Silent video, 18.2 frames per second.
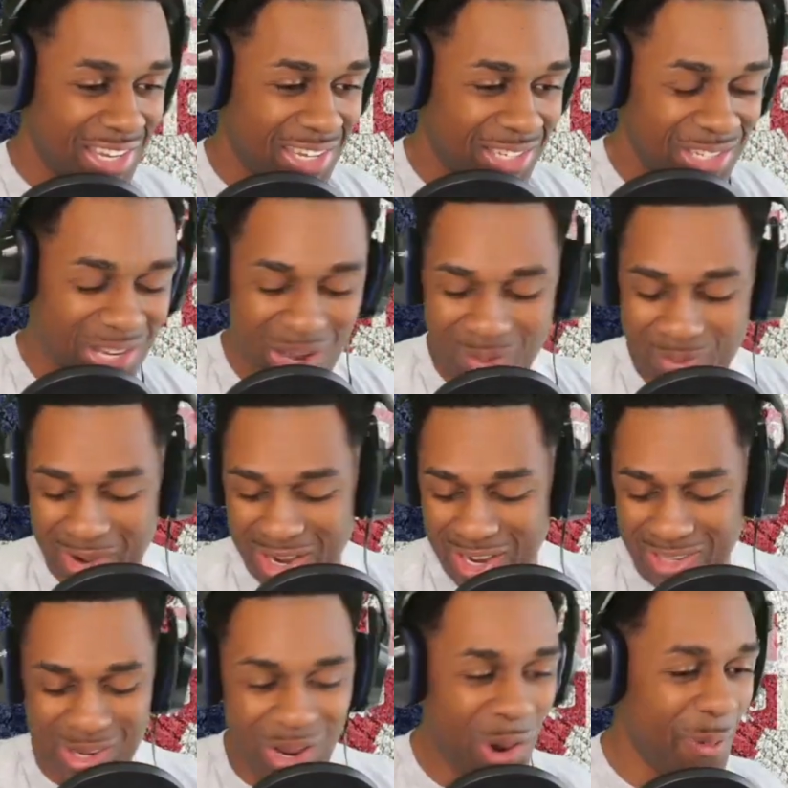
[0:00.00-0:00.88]
Show him what
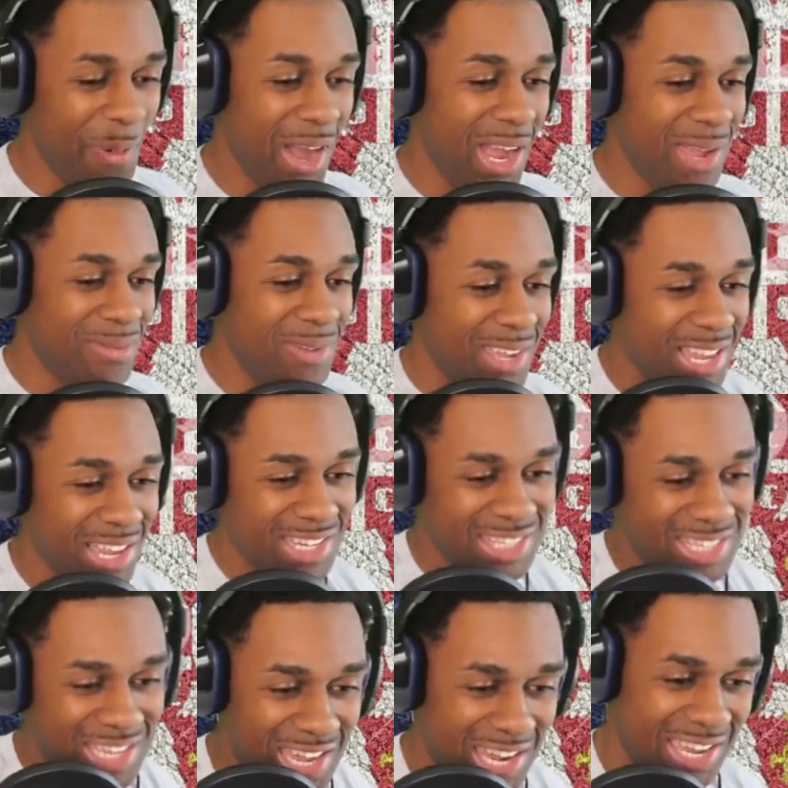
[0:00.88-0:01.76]
to do, baby.
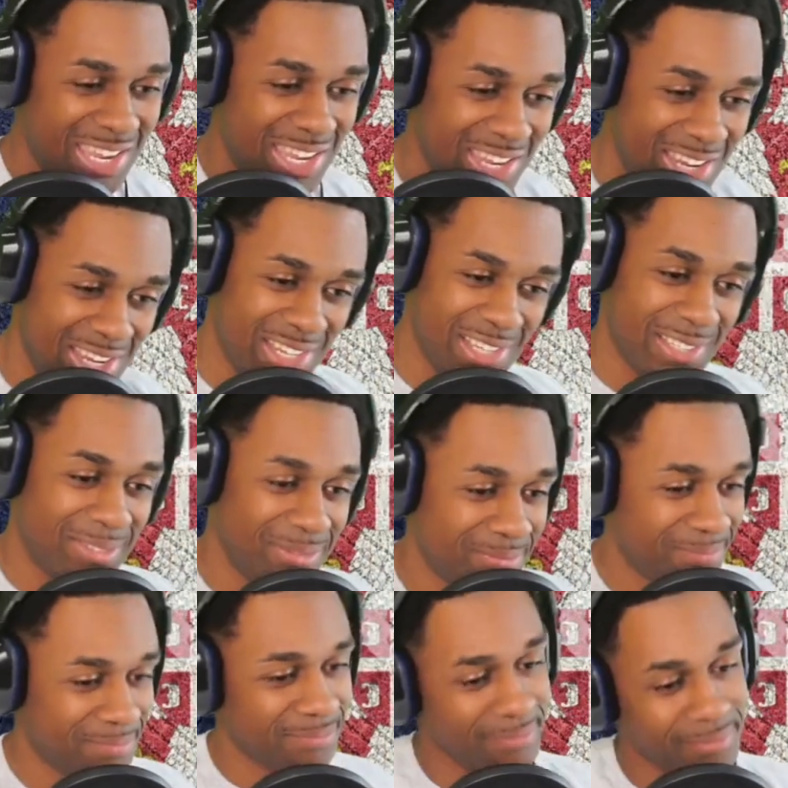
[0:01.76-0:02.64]
Let's get
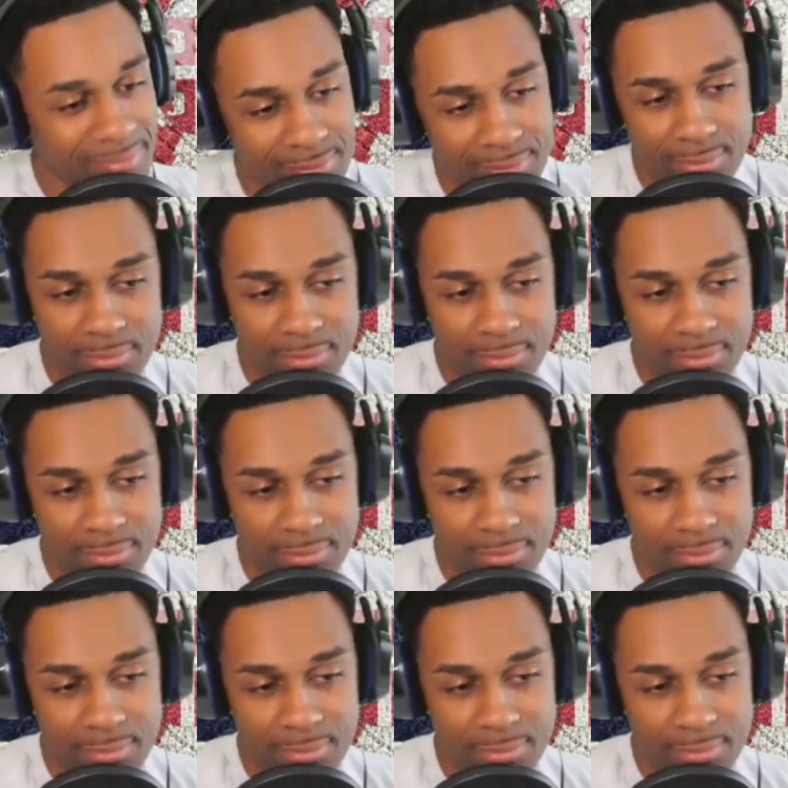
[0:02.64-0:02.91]
it.